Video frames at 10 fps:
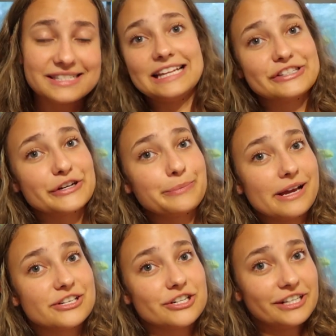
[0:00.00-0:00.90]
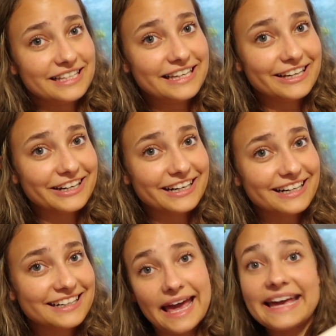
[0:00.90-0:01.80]
Insert picture
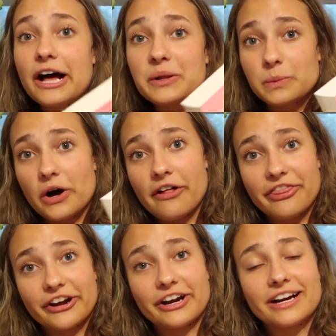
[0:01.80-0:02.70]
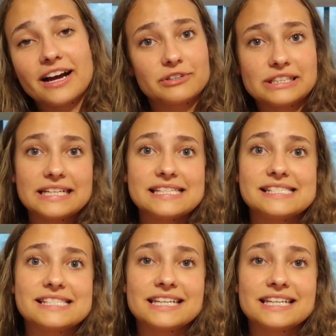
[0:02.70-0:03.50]
here. K.L. Walther released